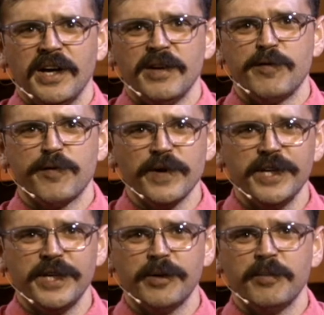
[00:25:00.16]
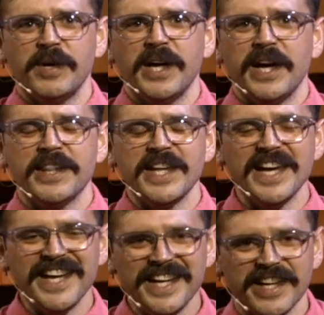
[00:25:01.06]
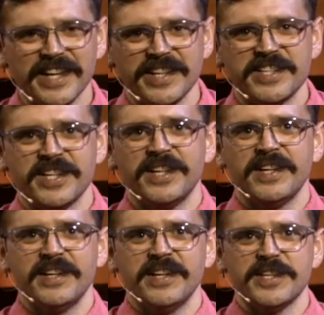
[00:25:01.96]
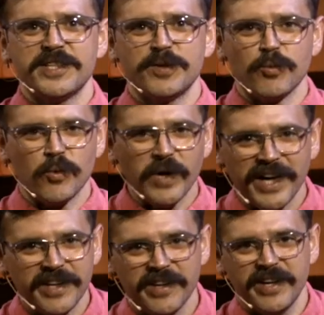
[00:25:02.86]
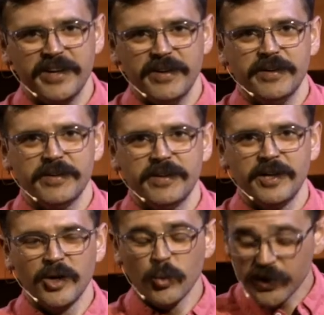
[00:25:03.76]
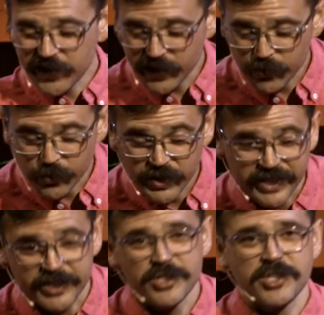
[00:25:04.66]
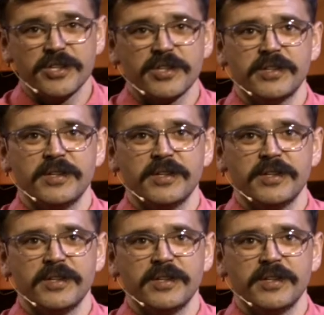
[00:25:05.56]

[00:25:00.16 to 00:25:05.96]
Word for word: and freedom and the end is right there within reach.